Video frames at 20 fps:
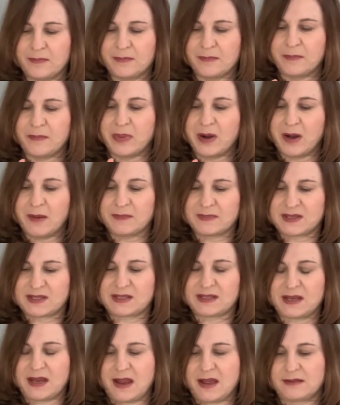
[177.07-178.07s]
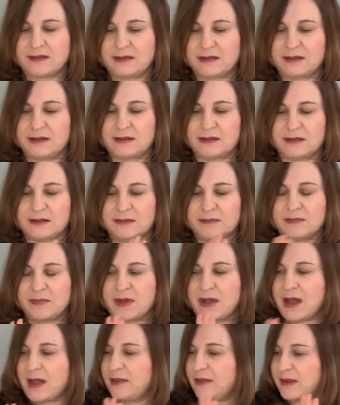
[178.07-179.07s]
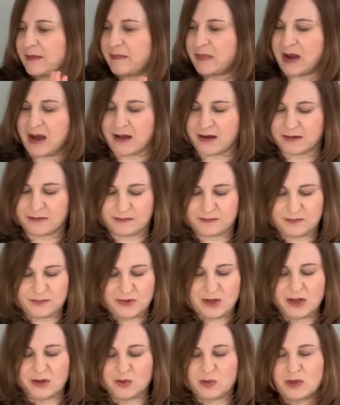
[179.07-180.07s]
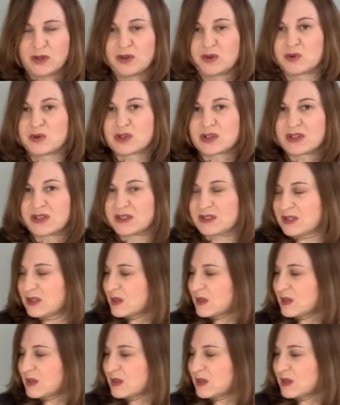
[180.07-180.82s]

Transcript: bumps at the bottom, and we use the dish